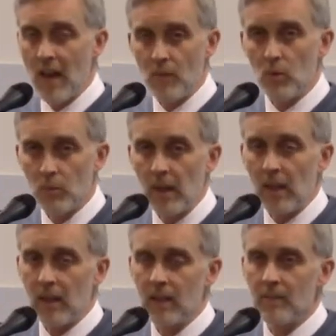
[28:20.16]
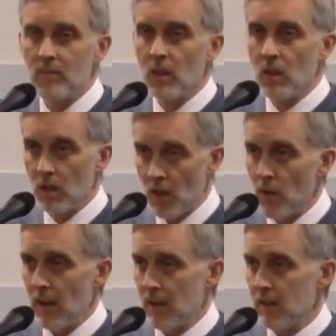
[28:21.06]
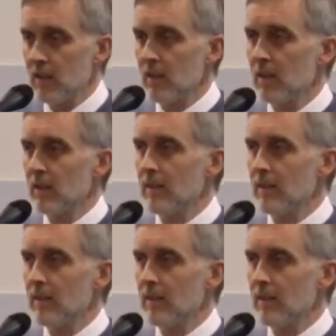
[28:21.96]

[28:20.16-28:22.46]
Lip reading: there will be no end.